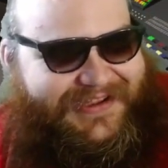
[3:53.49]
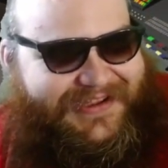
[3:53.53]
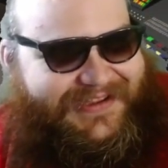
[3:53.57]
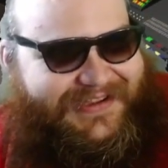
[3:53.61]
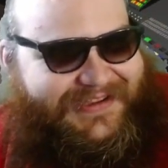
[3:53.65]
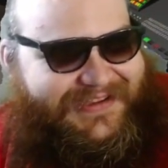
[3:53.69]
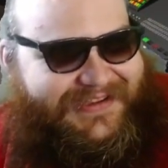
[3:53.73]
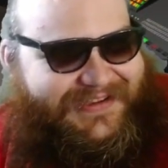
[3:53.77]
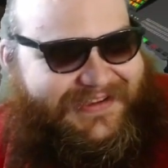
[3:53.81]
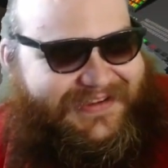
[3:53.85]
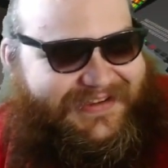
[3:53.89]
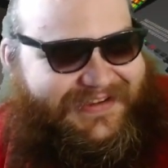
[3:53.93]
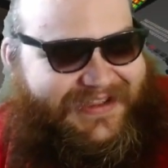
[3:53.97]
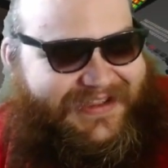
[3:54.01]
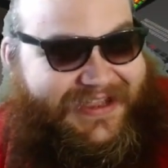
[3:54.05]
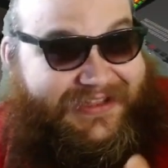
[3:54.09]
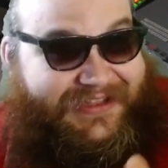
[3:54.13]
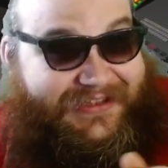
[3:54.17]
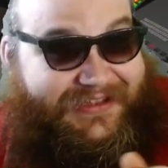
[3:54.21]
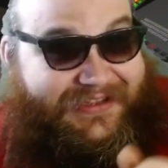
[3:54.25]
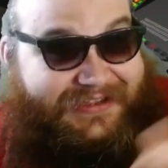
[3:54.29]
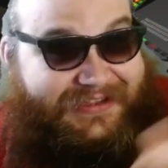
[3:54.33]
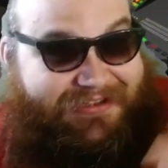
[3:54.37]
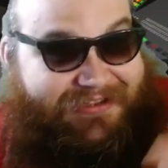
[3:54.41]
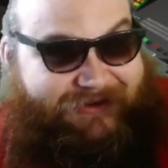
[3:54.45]
a
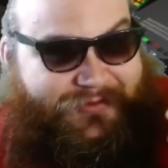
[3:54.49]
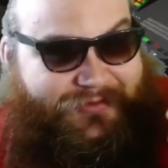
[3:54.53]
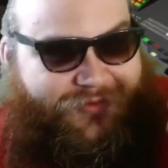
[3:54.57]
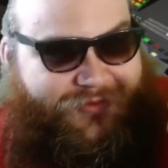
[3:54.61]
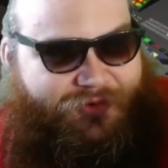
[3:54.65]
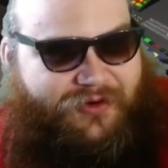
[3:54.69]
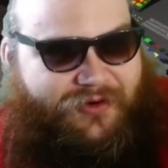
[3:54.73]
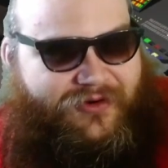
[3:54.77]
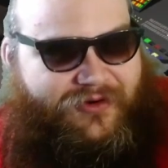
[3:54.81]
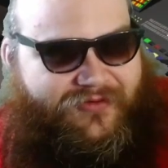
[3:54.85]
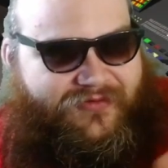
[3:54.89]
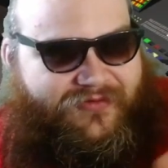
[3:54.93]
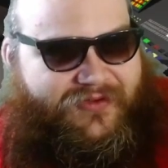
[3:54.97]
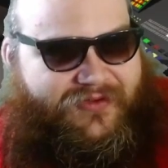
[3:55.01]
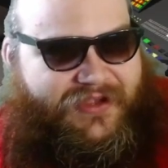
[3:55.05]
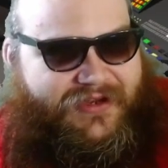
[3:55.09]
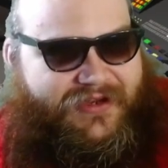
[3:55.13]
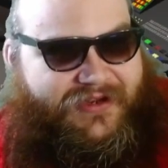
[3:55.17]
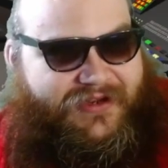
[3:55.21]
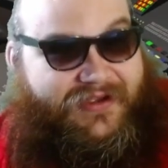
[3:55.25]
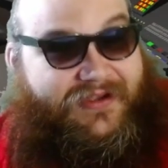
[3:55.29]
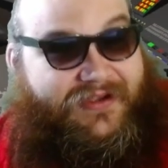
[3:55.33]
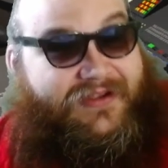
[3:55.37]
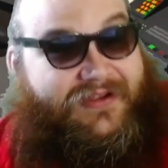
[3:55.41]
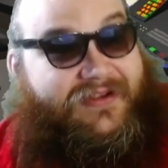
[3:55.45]
la Worf
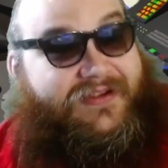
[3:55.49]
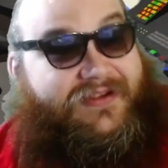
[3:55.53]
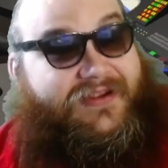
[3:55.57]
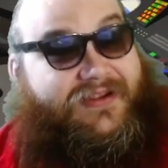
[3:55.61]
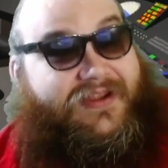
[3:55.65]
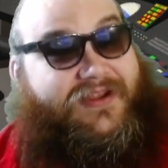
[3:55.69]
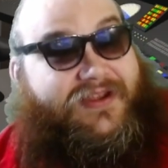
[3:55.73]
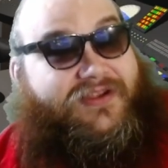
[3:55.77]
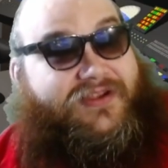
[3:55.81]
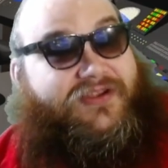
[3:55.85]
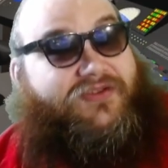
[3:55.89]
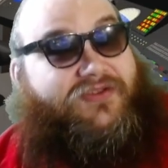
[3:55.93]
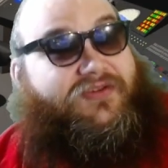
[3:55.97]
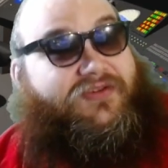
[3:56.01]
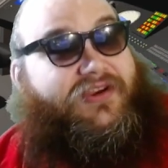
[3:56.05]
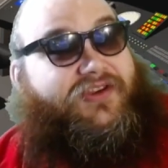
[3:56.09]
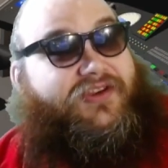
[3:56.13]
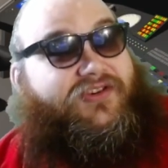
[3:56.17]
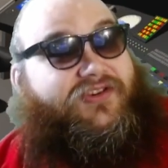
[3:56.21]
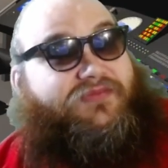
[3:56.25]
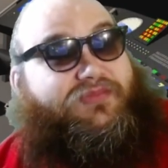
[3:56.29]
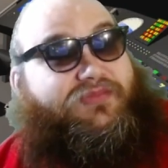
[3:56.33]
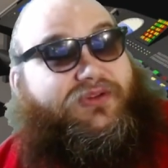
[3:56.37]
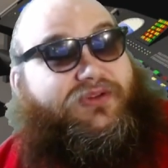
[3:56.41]
getting a strange